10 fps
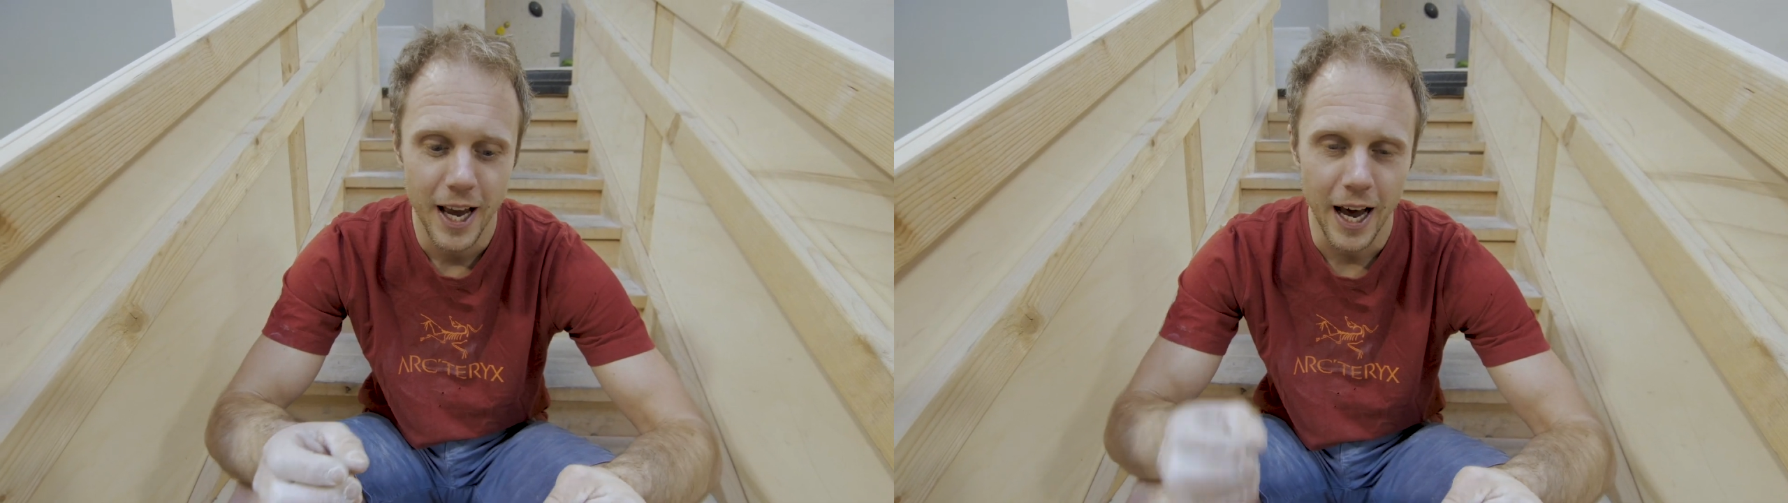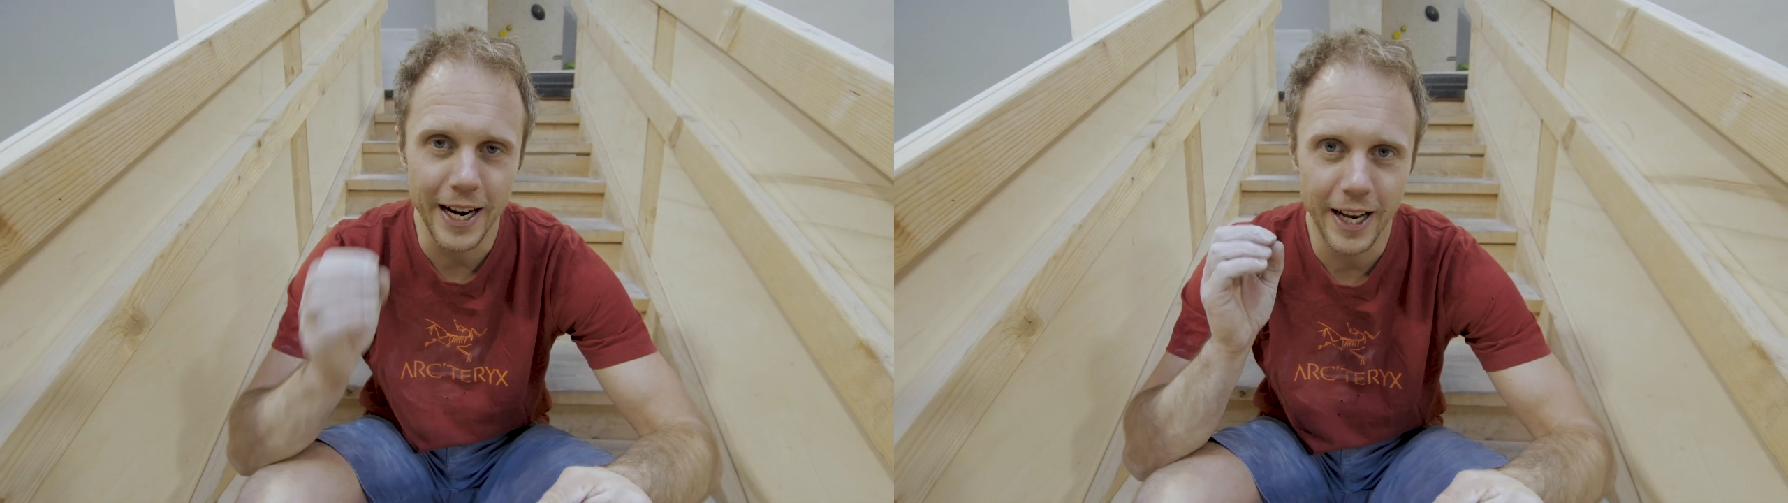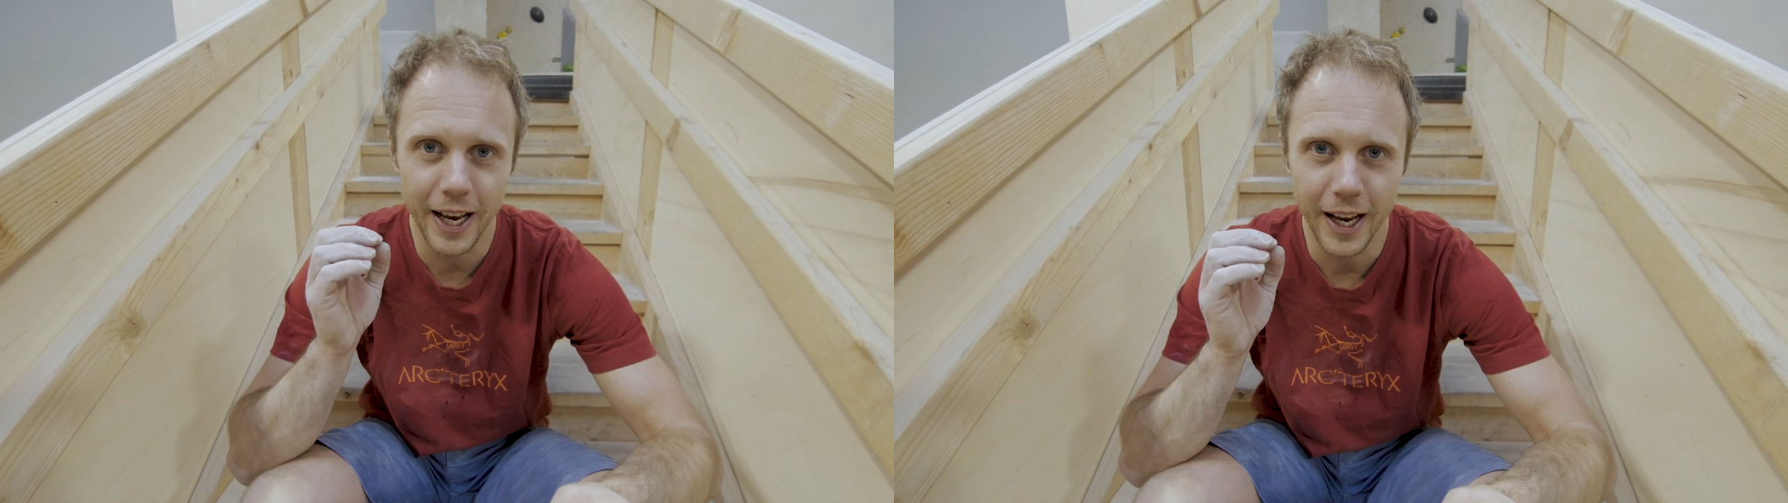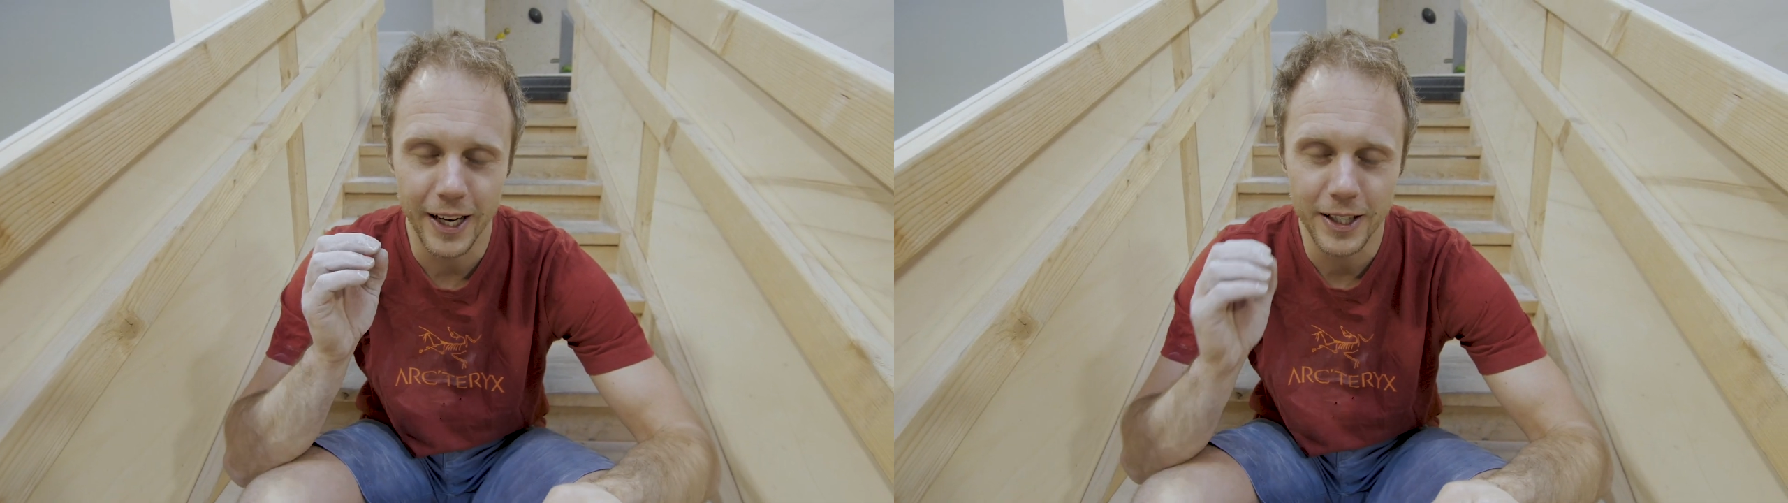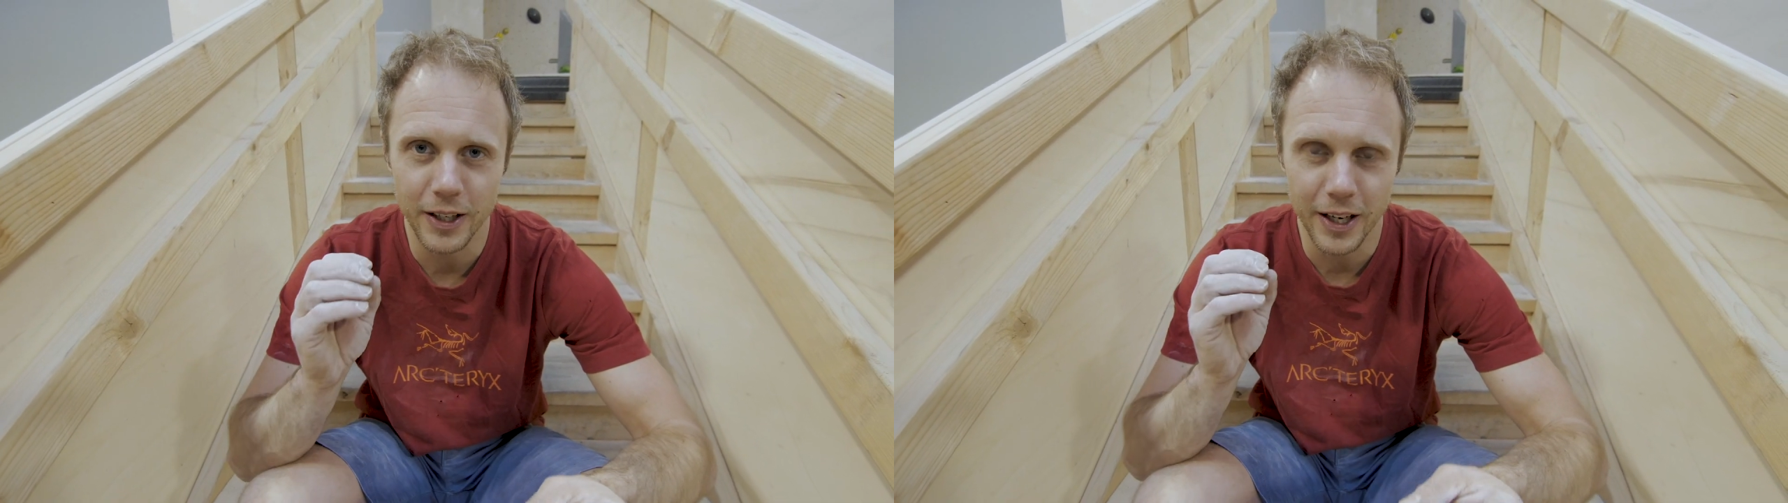And
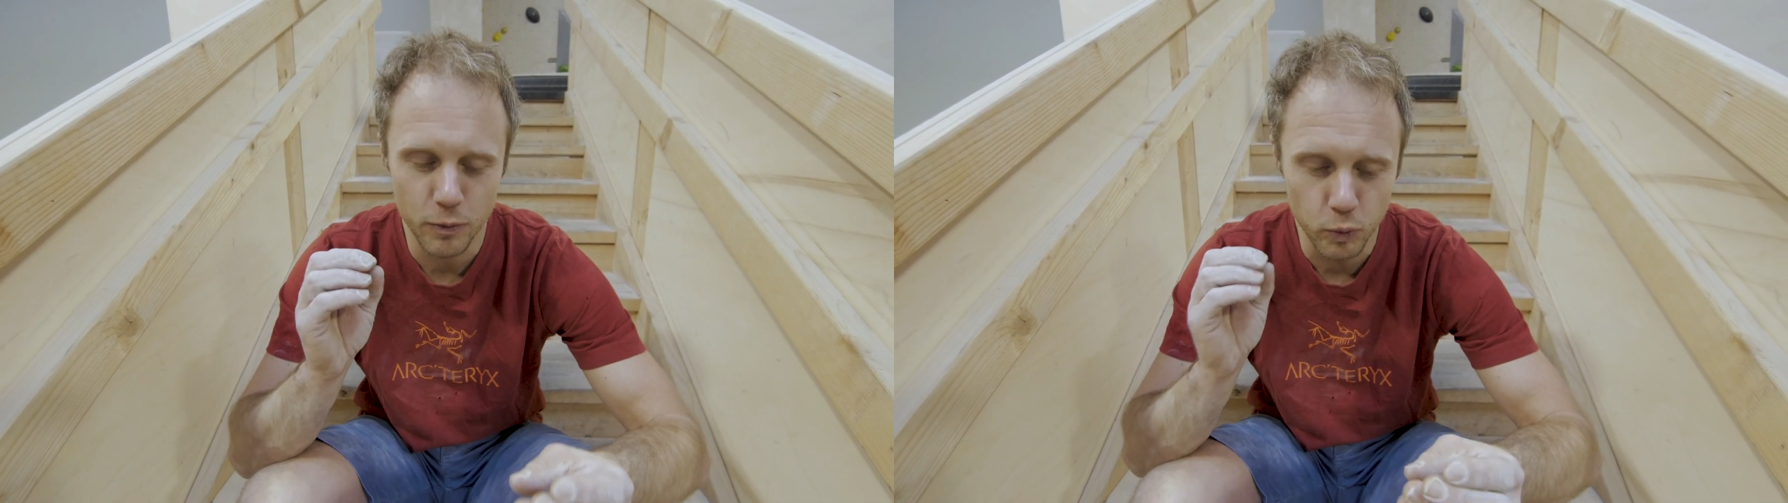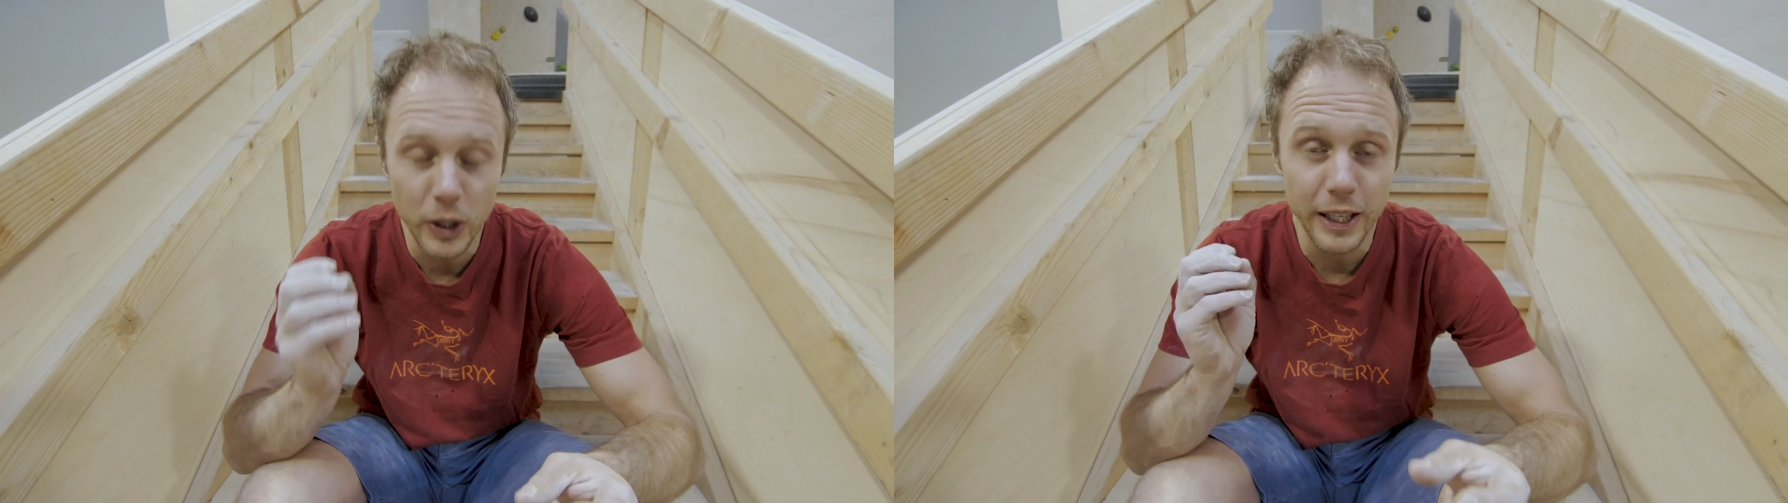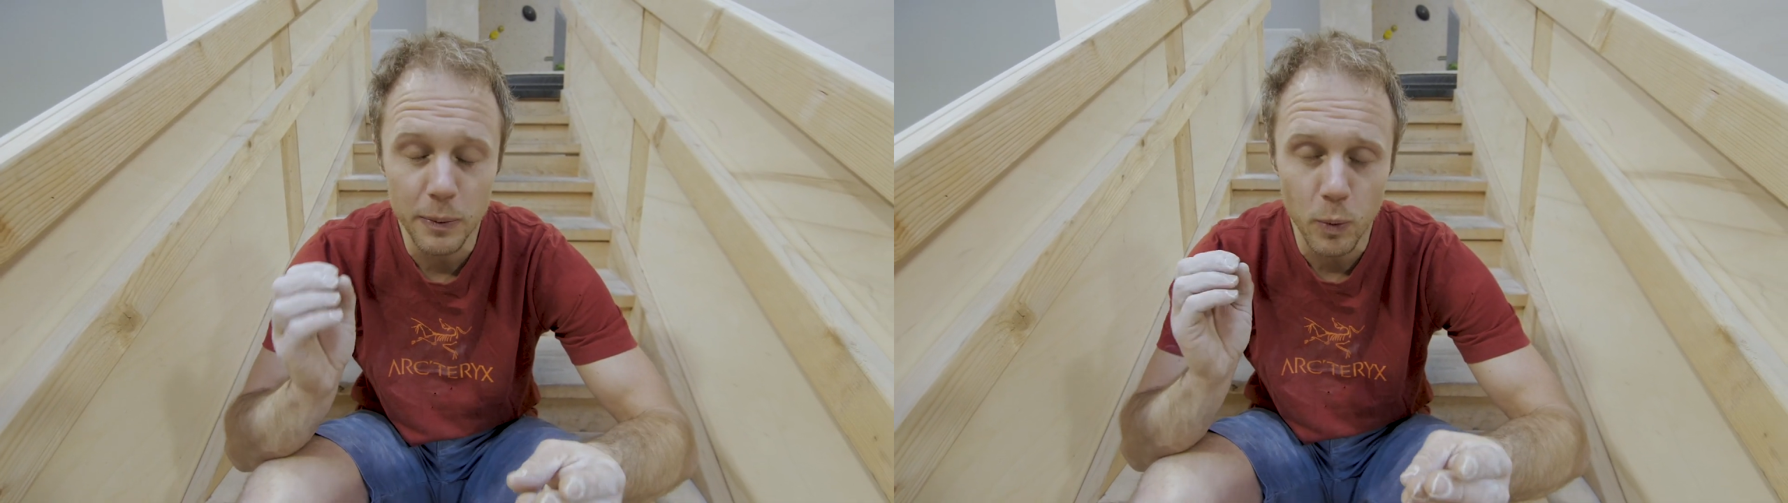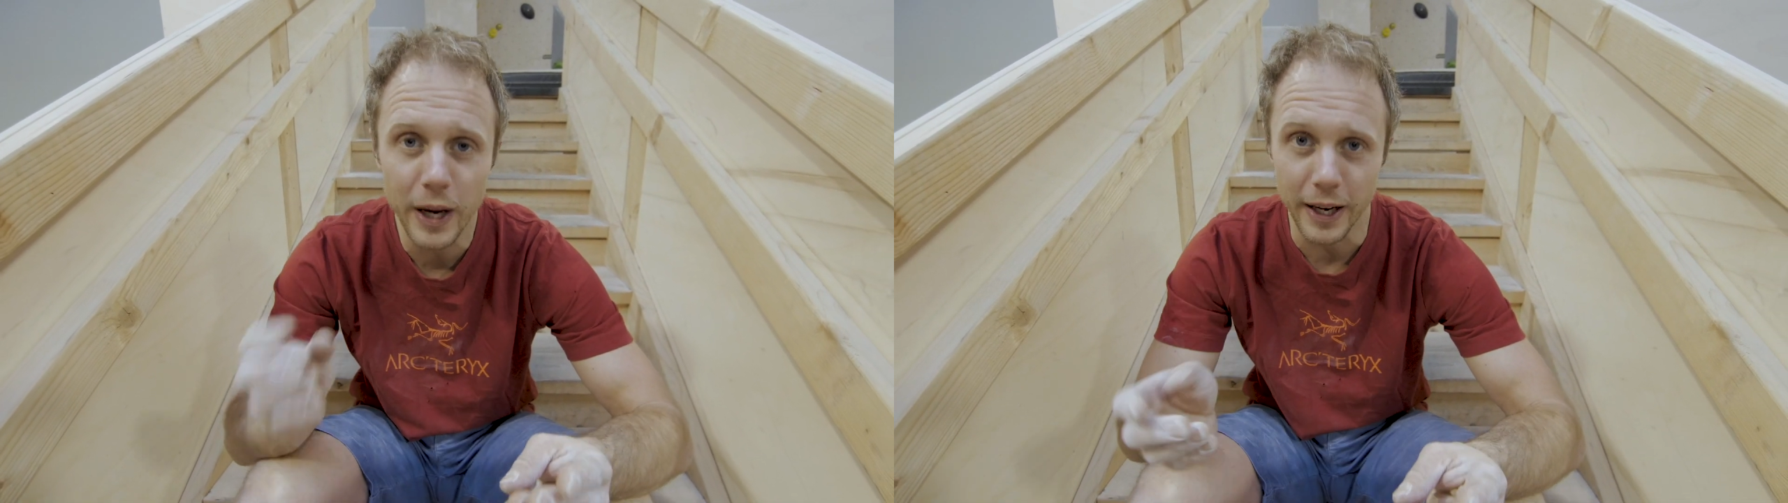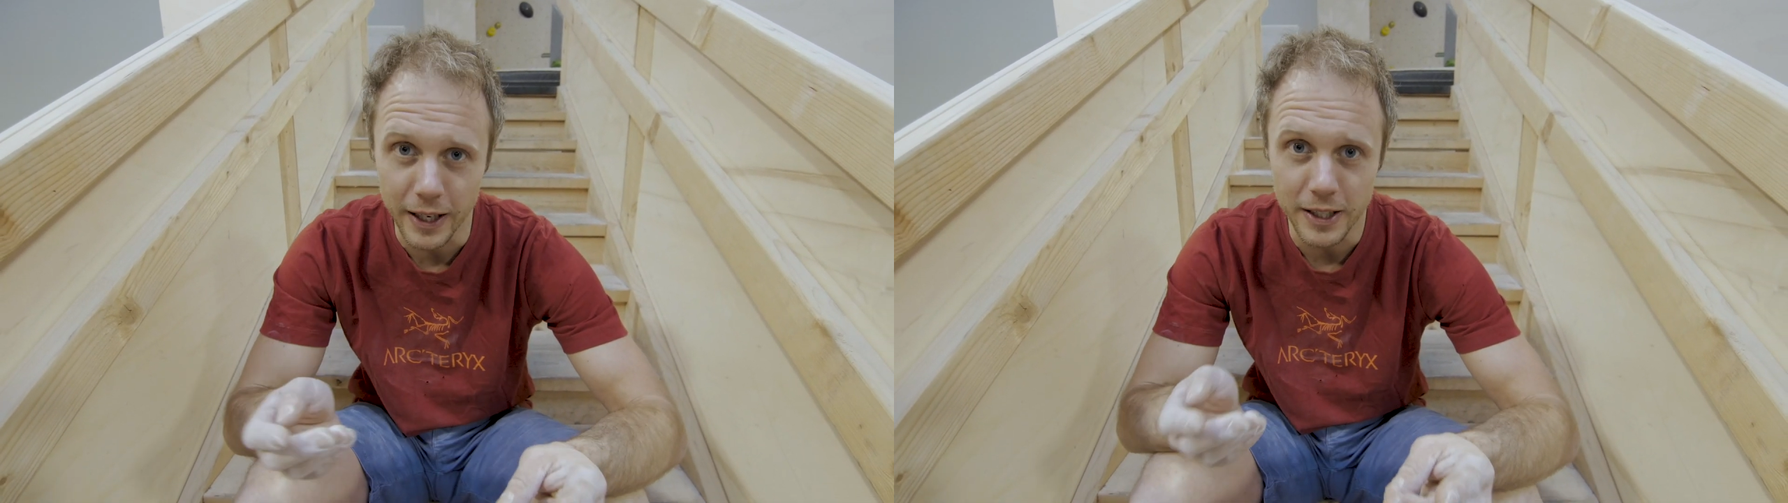it is really
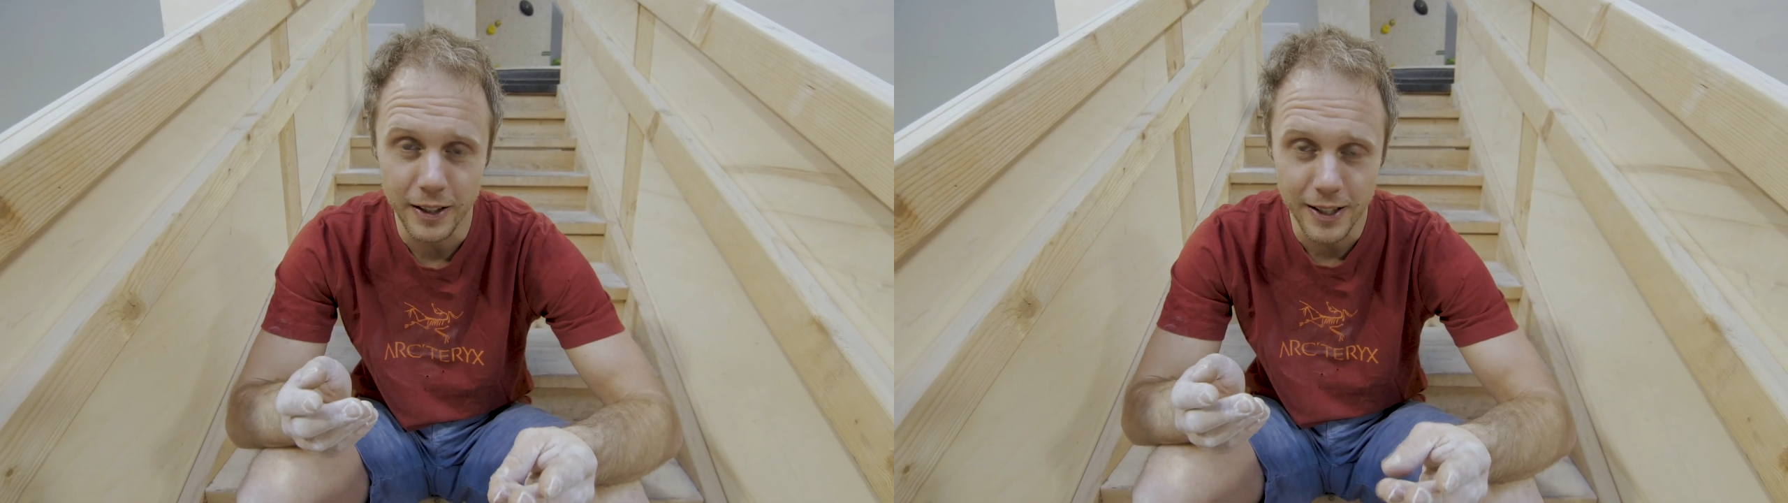weird,